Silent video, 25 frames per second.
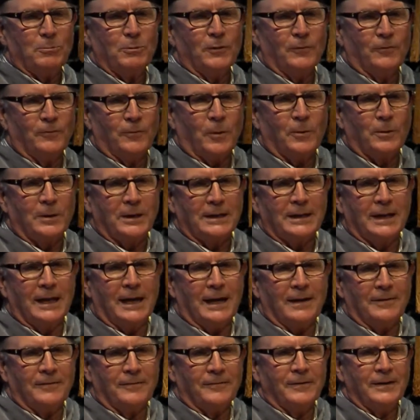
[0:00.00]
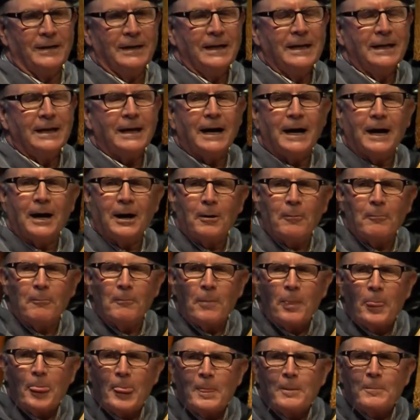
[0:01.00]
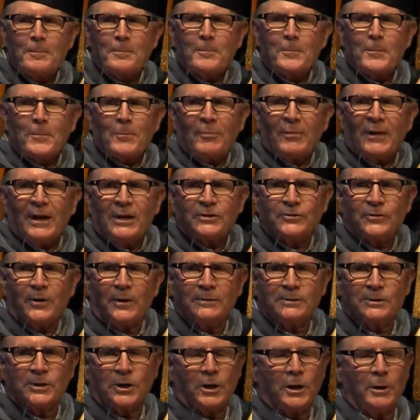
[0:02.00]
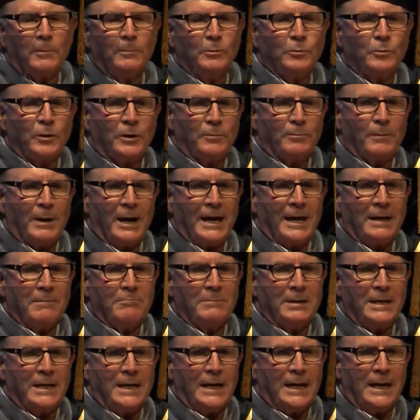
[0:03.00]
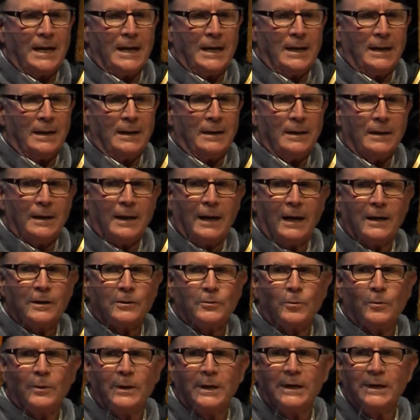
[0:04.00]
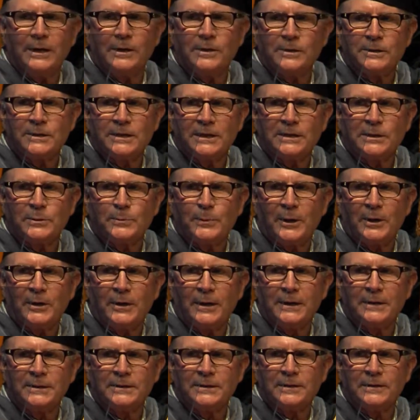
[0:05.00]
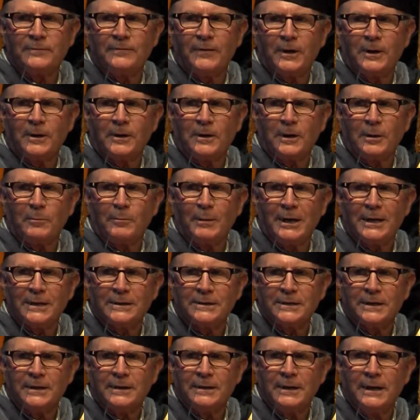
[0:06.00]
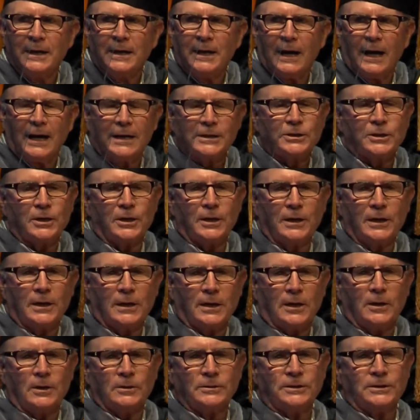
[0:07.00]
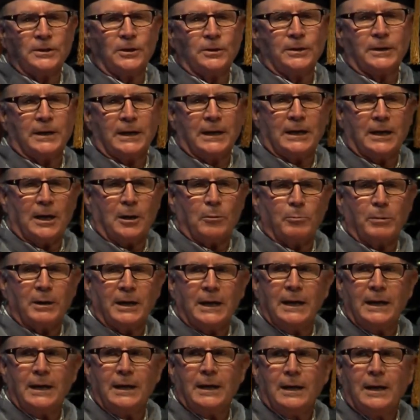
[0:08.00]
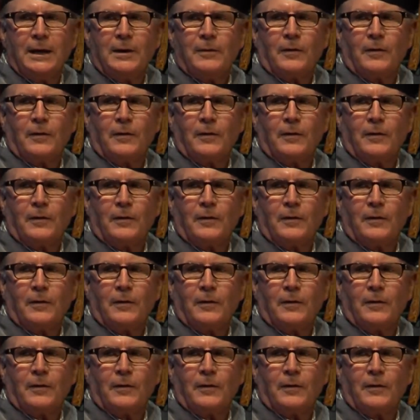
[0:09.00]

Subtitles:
move forward in life. So I was armed with my MBA and 20 years experience in veterinary medicine. I started a consulting company